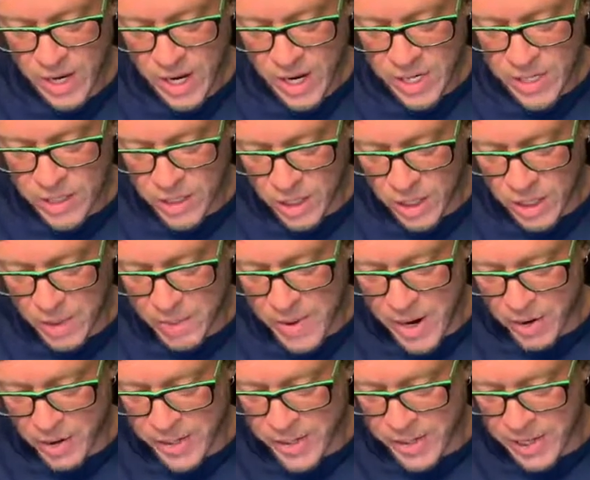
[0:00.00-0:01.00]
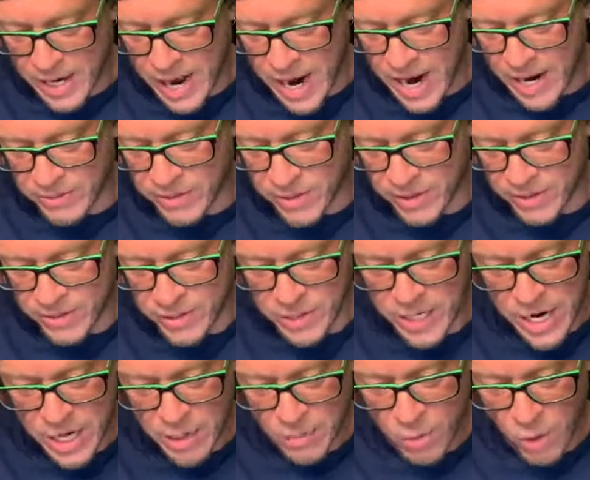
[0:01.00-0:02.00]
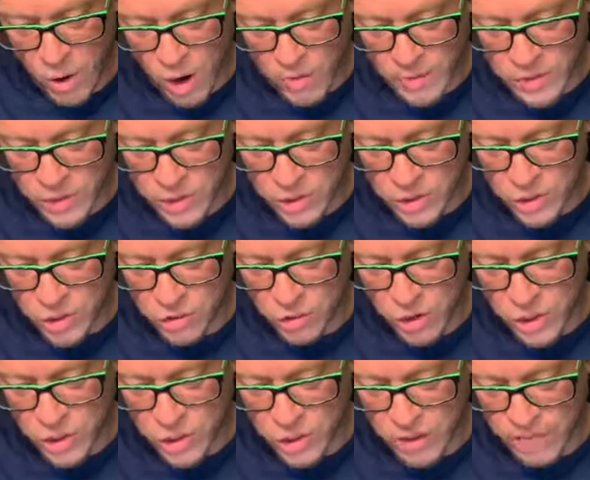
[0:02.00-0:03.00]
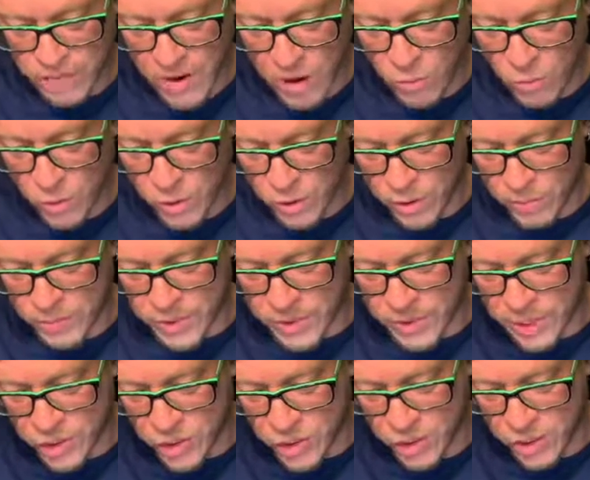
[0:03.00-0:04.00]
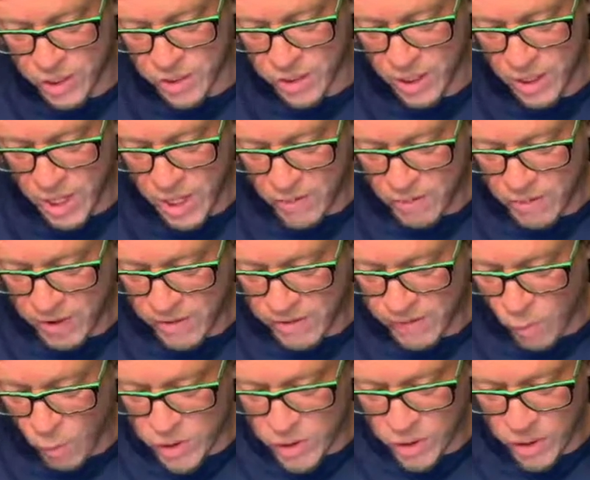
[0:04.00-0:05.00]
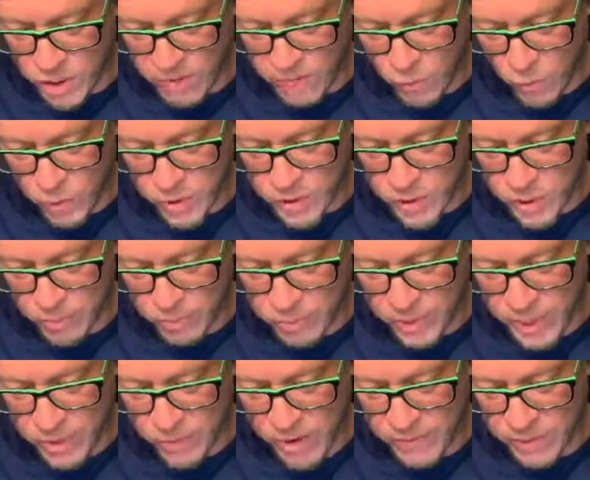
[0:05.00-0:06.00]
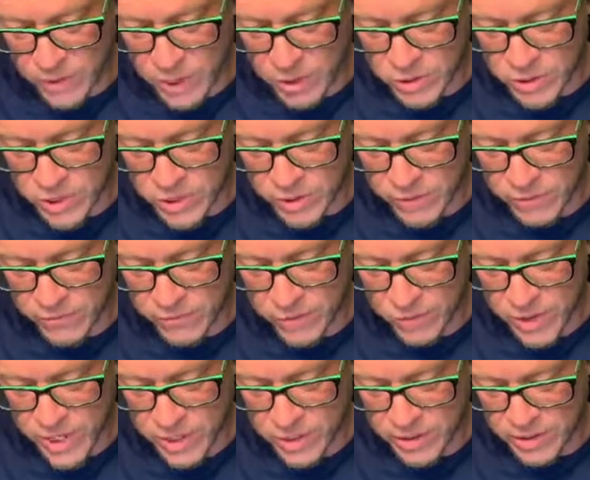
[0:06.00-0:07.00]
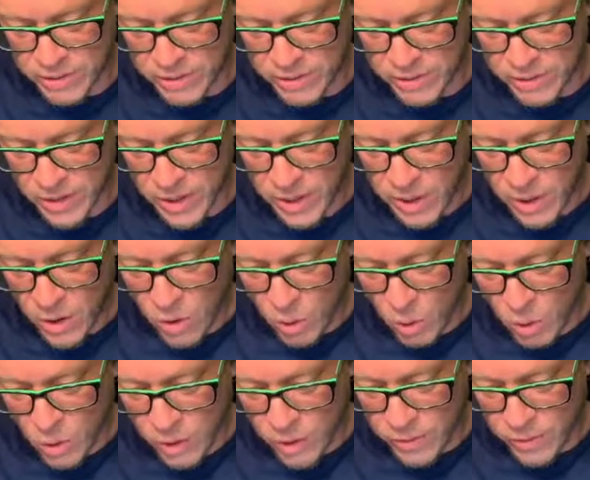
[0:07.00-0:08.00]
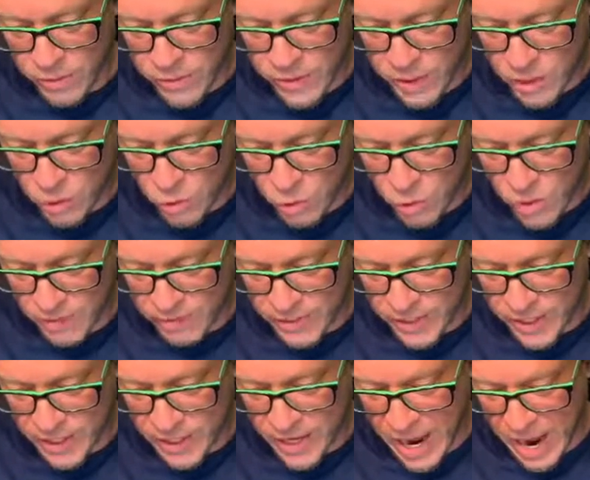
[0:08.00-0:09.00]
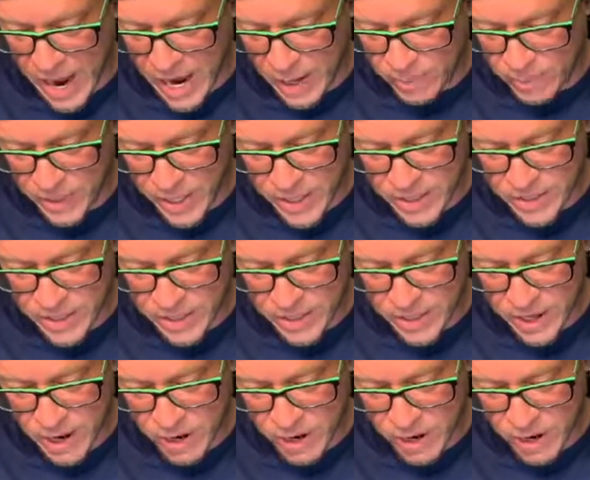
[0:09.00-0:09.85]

young American lives and of State Department's destruction of our world position, but fortunate for its complete revelation of treason or the equivalent in high places in our